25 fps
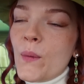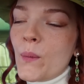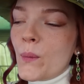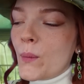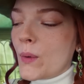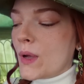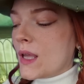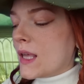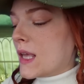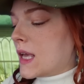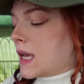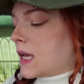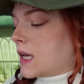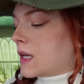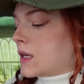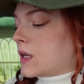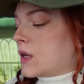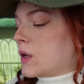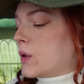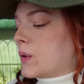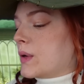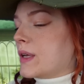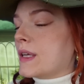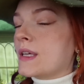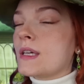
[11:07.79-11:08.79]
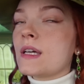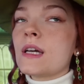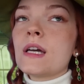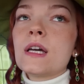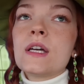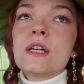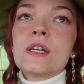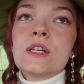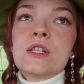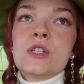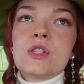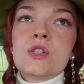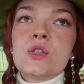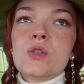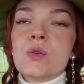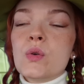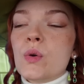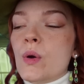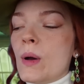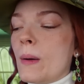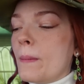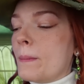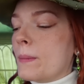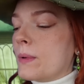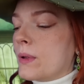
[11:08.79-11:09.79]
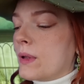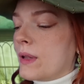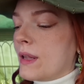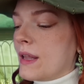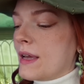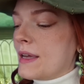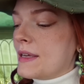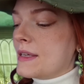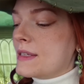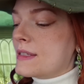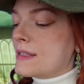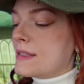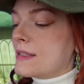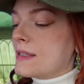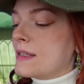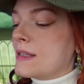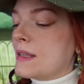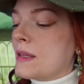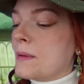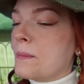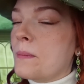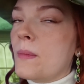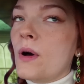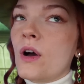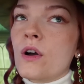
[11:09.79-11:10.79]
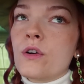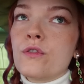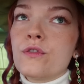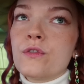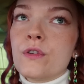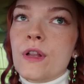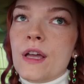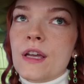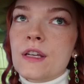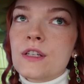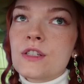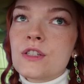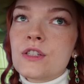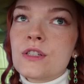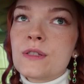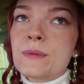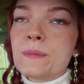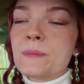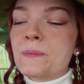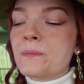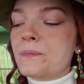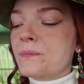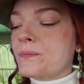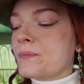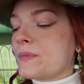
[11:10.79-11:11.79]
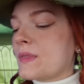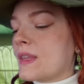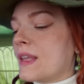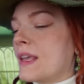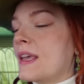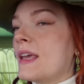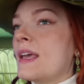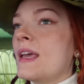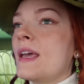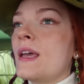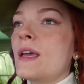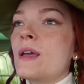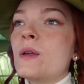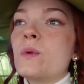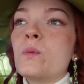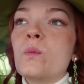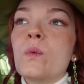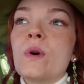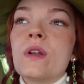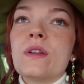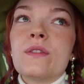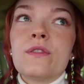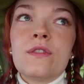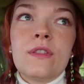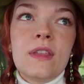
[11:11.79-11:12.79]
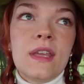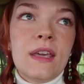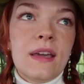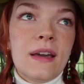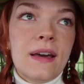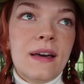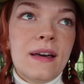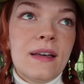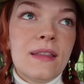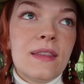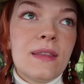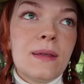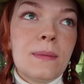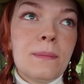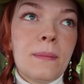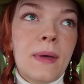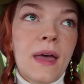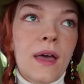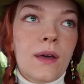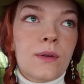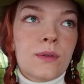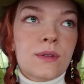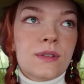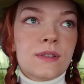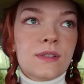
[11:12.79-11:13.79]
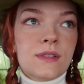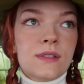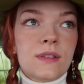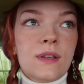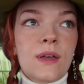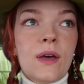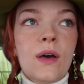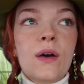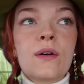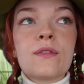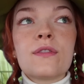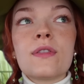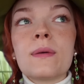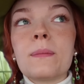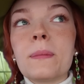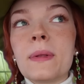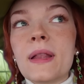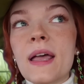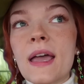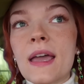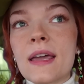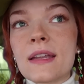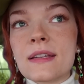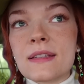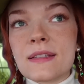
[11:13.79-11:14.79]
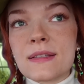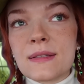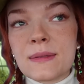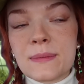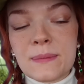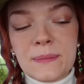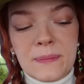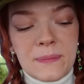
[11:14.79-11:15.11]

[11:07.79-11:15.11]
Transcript: We are going to place the mock flesh in one of the other mouths of the plant